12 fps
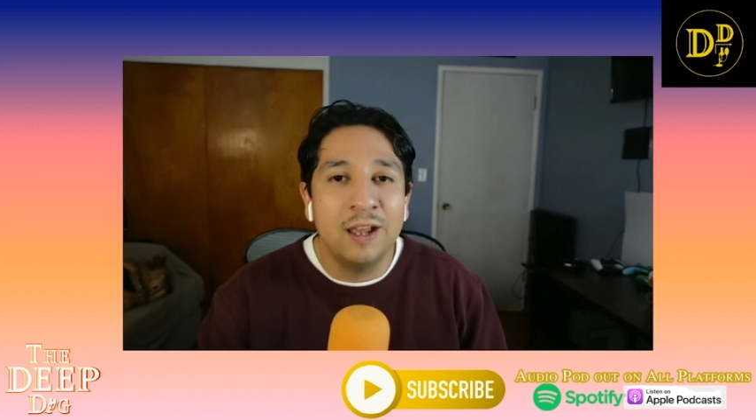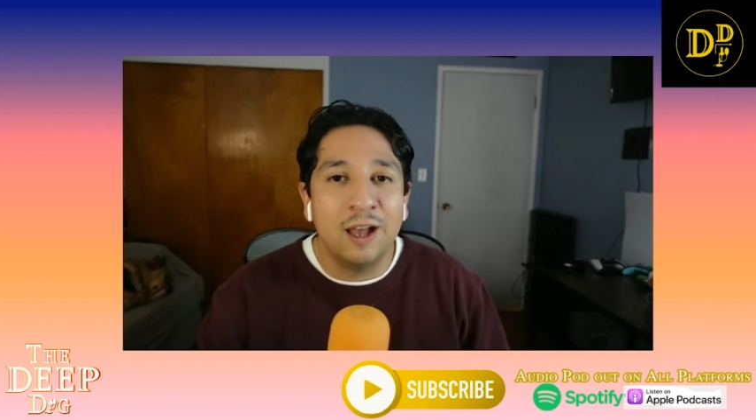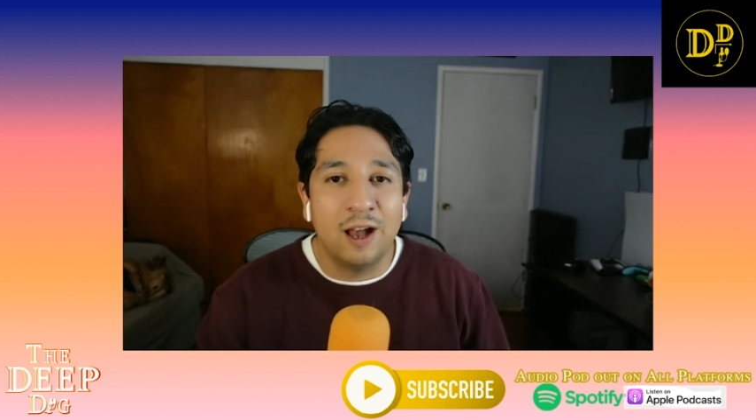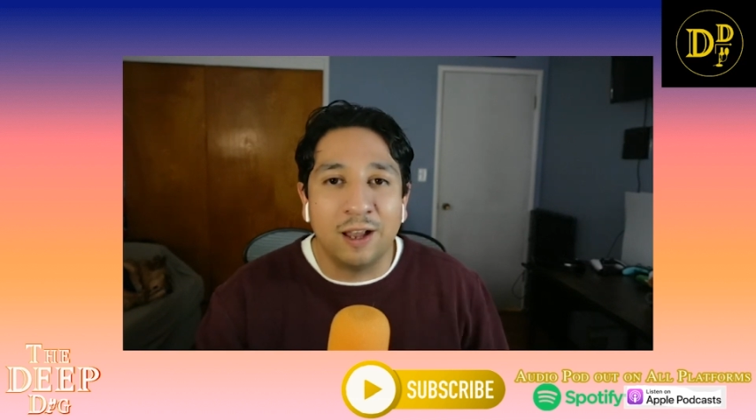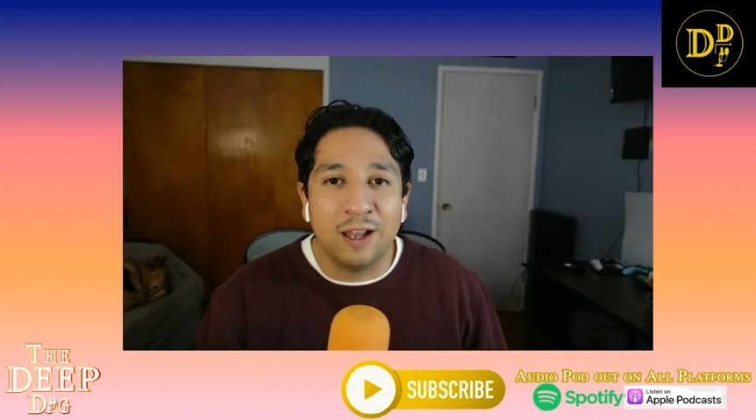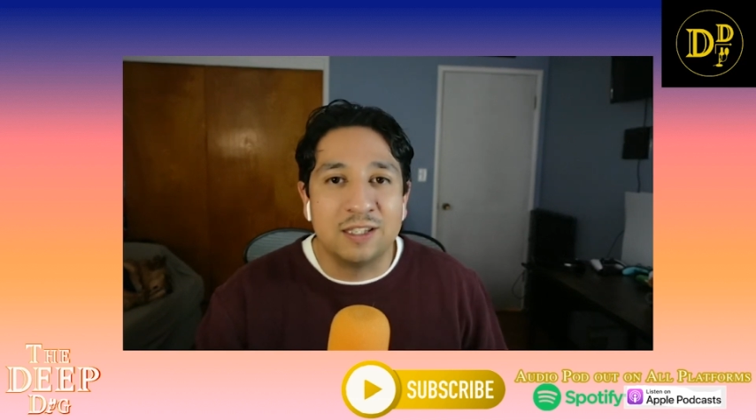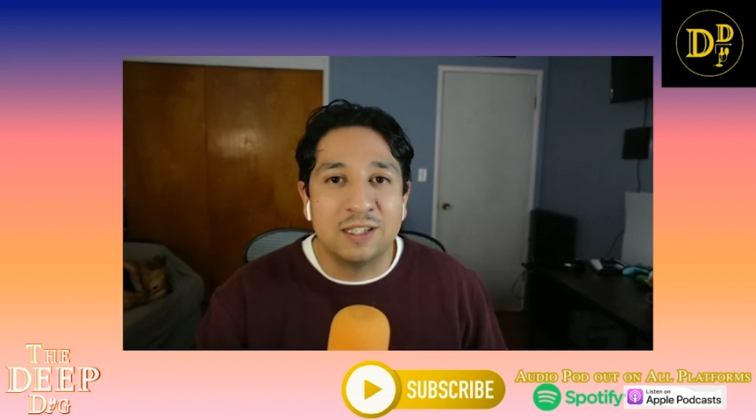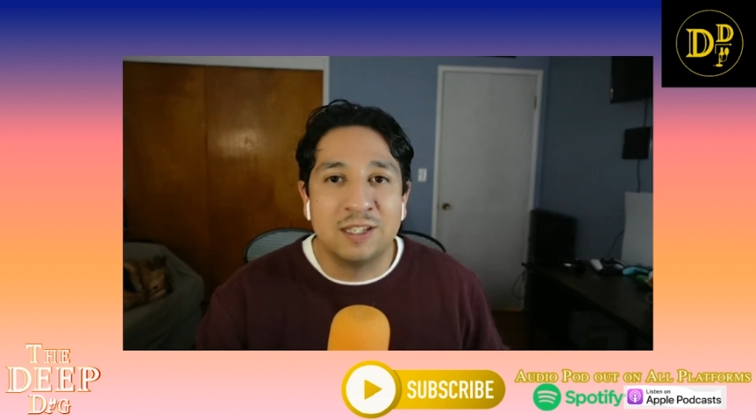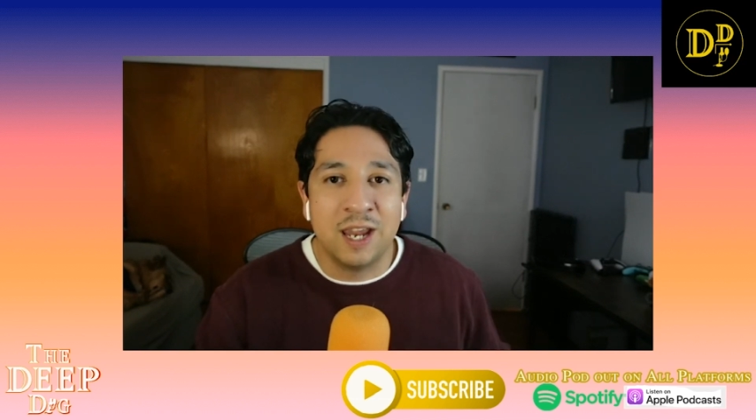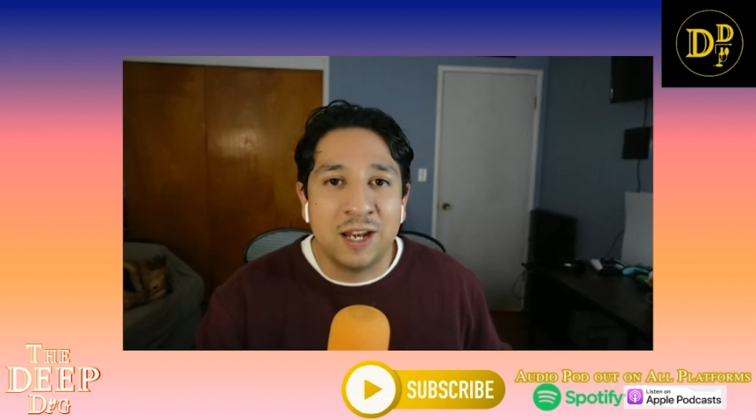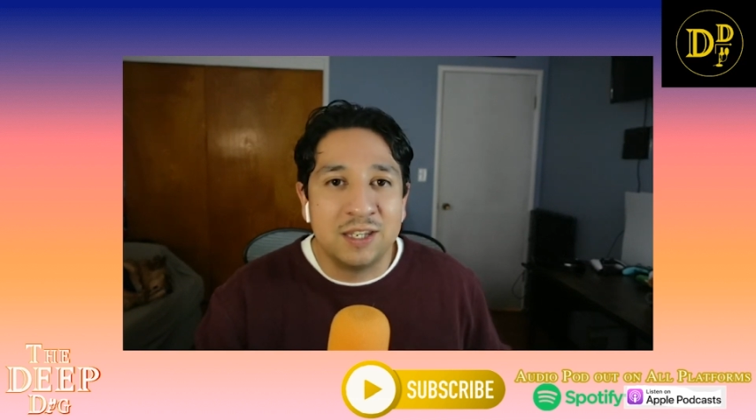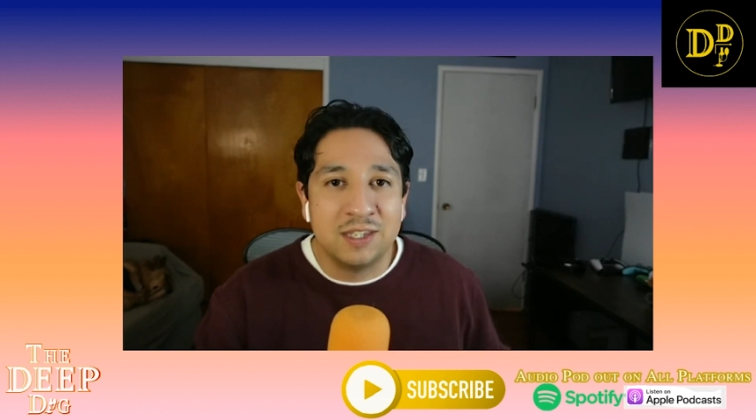against
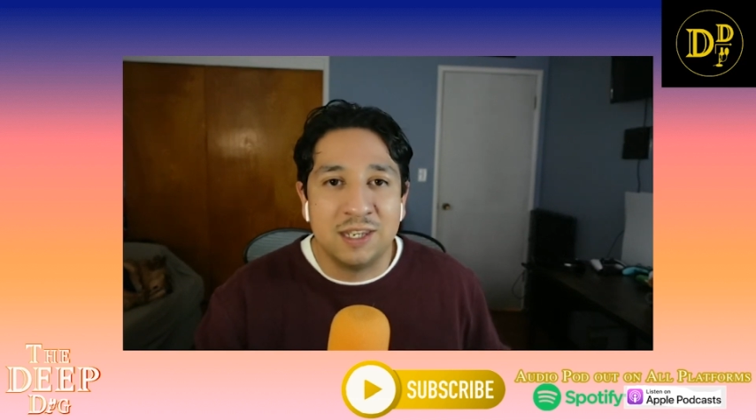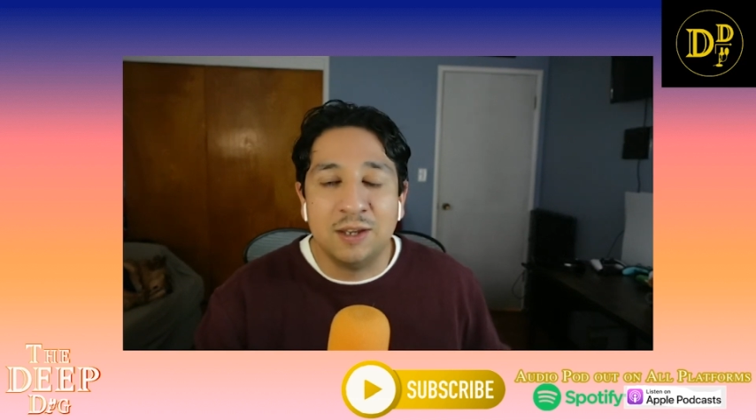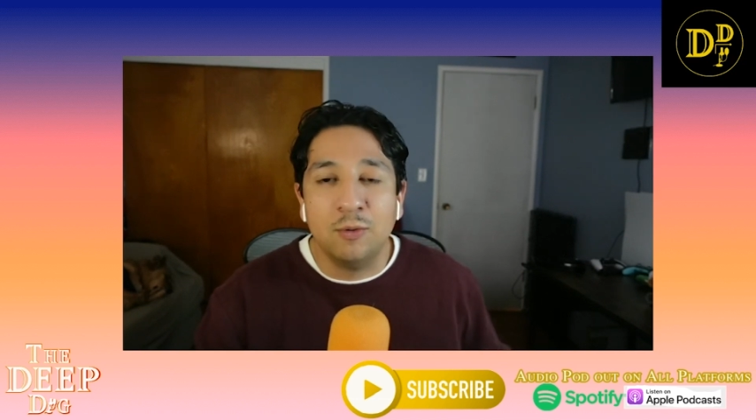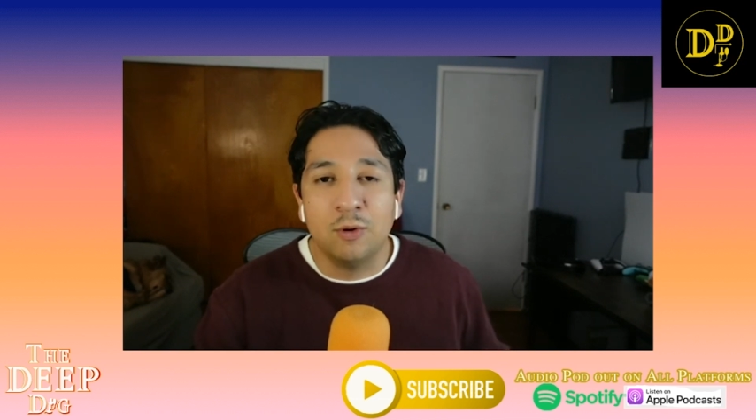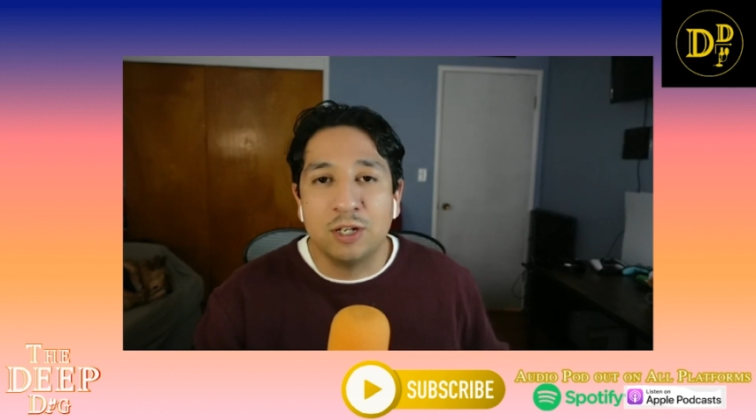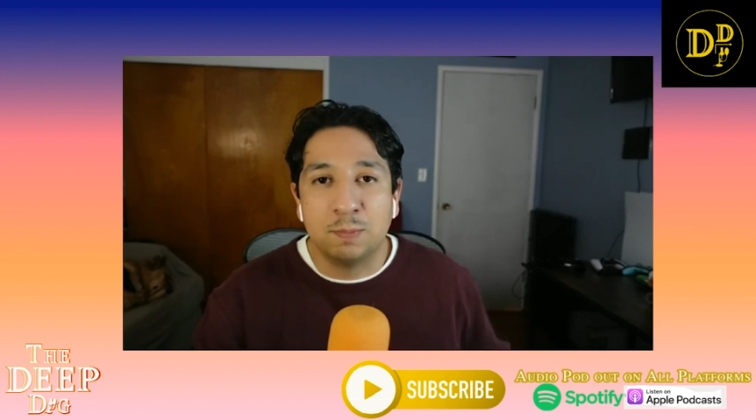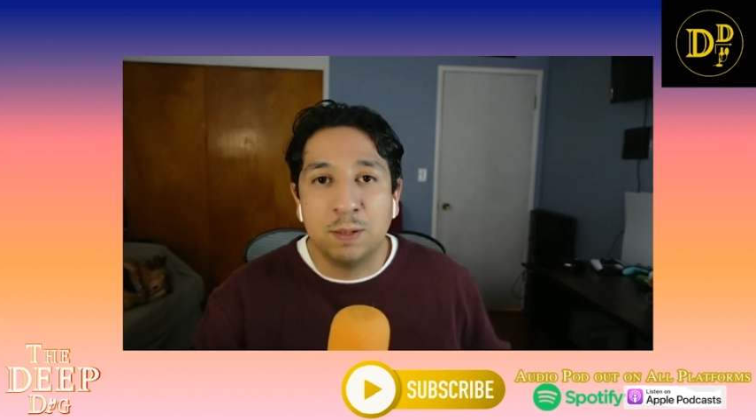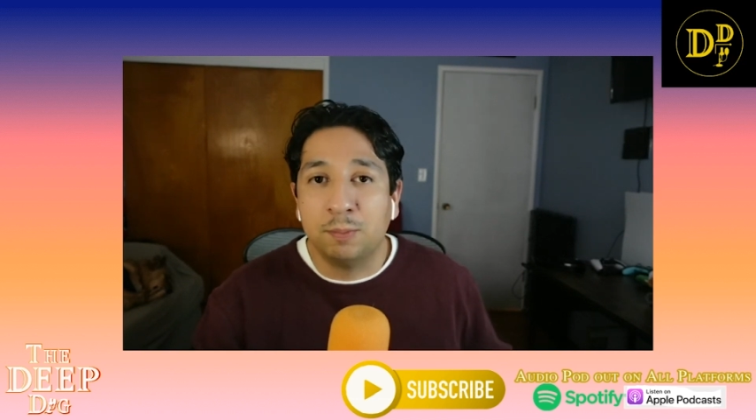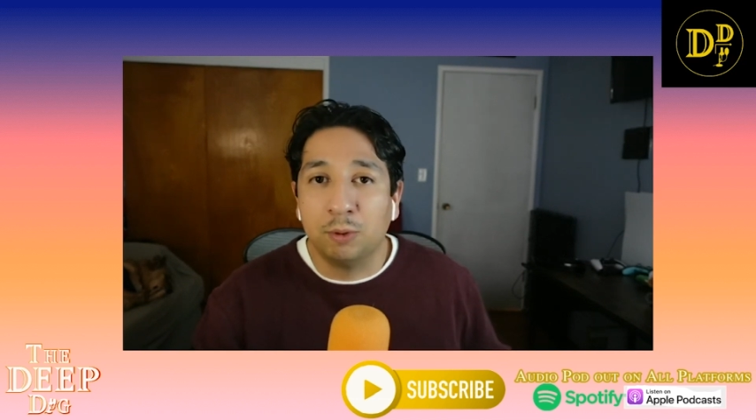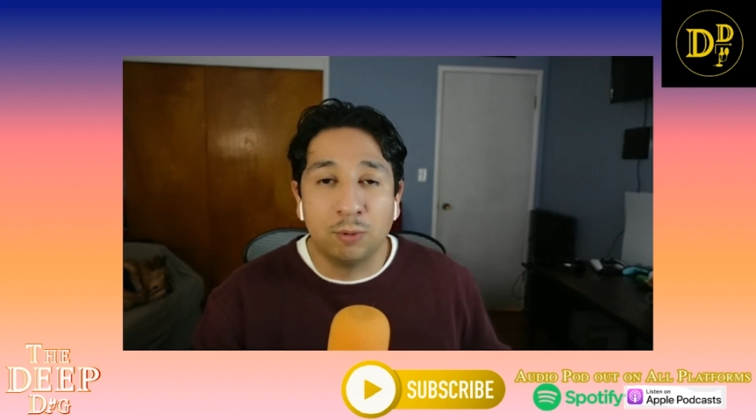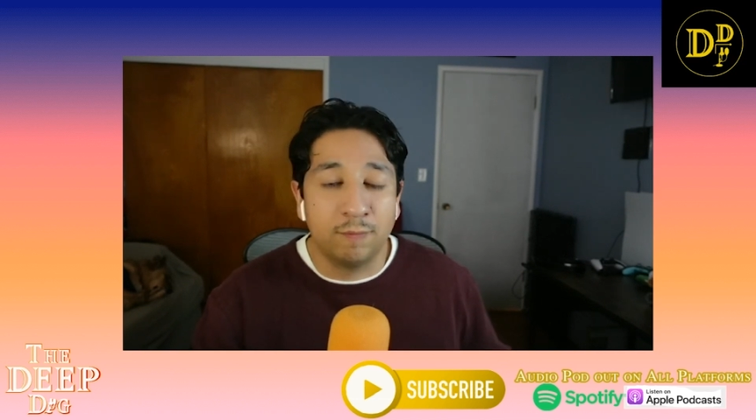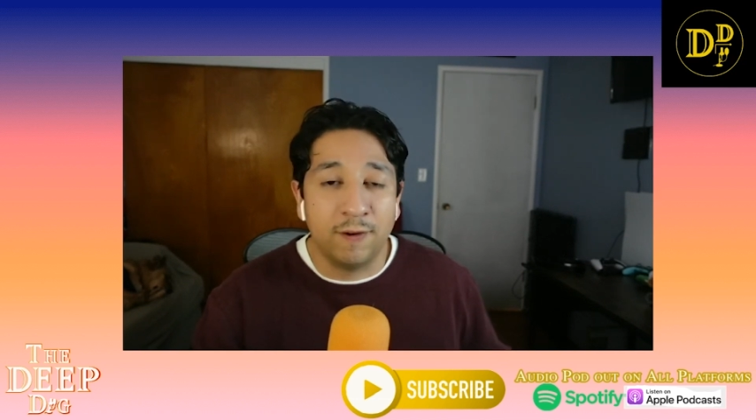Tennessee, which
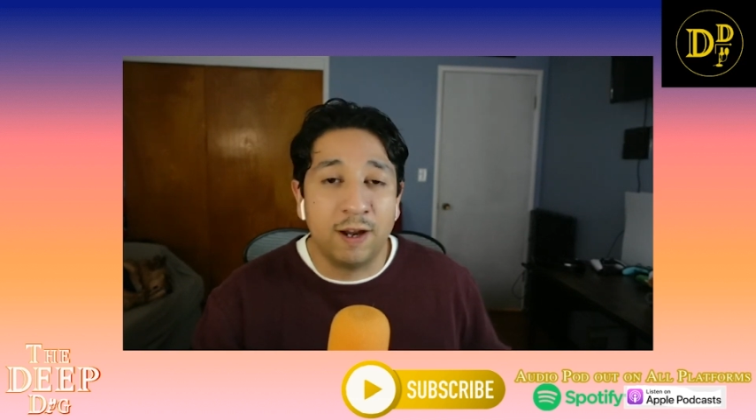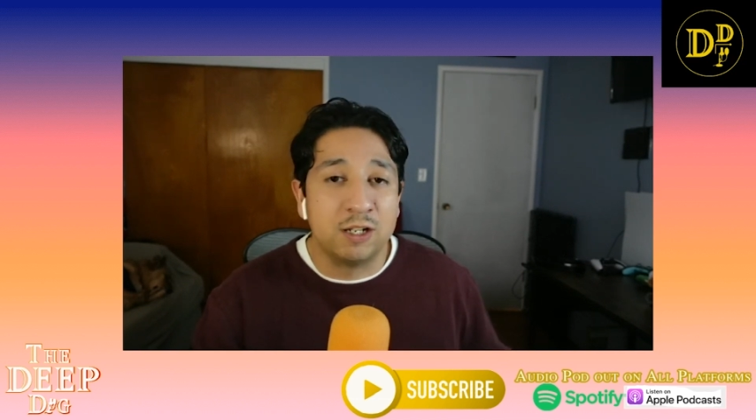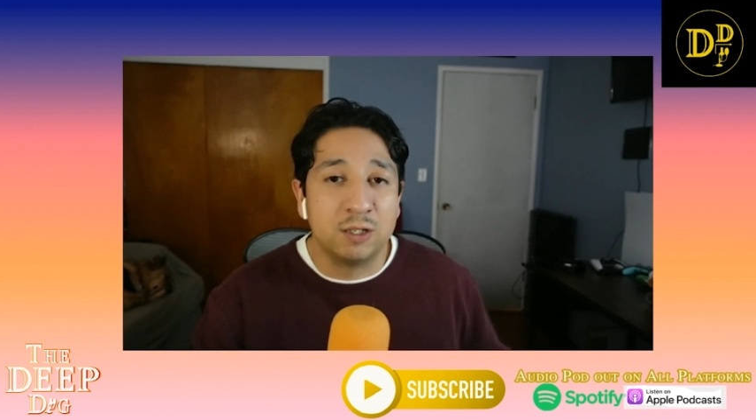people were very